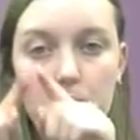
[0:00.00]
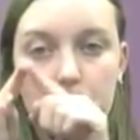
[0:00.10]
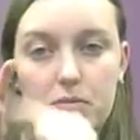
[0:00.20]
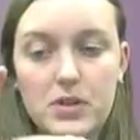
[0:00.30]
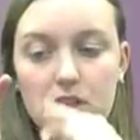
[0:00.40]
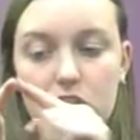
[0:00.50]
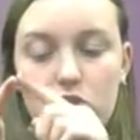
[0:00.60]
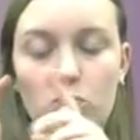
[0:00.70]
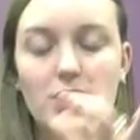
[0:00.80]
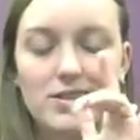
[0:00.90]
So for
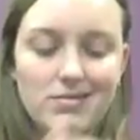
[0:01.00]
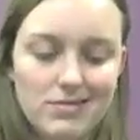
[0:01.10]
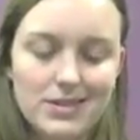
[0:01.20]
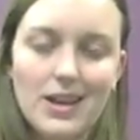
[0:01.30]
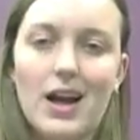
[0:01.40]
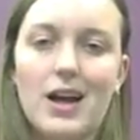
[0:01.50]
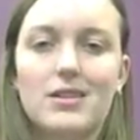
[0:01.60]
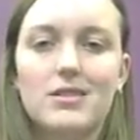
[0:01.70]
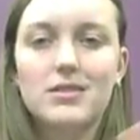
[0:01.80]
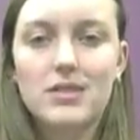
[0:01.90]
instance,
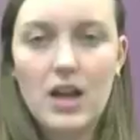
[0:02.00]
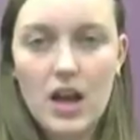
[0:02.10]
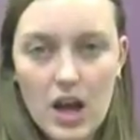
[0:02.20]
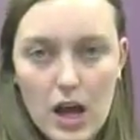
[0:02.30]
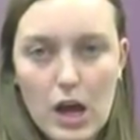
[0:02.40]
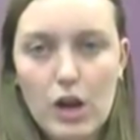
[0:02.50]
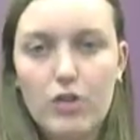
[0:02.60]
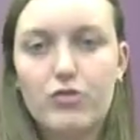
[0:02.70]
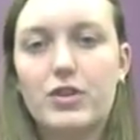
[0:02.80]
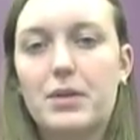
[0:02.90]

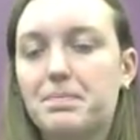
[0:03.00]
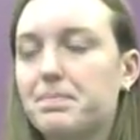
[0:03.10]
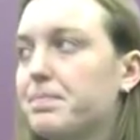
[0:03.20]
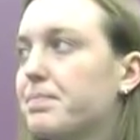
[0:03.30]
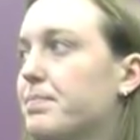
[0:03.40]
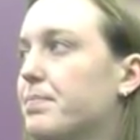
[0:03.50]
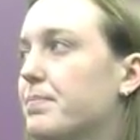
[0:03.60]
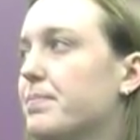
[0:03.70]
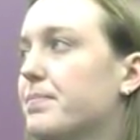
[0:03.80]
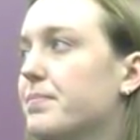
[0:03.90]
if
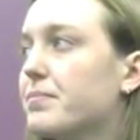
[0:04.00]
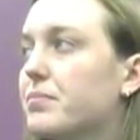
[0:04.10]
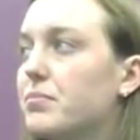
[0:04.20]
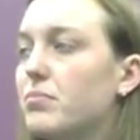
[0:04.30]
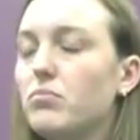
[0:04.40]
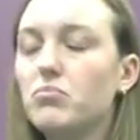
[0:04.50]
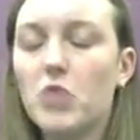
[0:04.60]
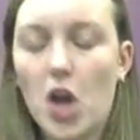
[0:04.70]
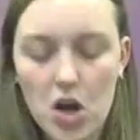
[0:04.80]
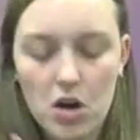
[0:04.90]
I took a square
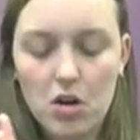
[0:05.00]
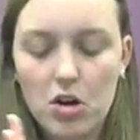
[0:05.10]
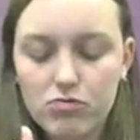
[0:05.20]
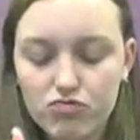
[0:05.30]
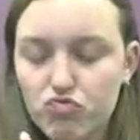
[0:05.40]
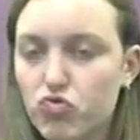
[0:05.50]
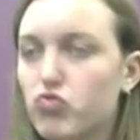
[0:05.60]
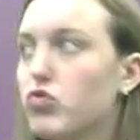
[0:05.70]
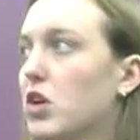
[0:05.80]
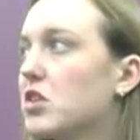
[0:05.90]
that was this
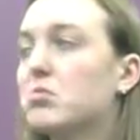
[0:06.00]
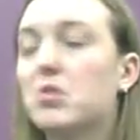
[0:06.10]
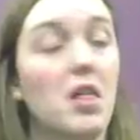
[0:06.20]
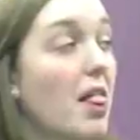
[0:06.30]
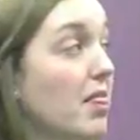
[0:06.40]
size,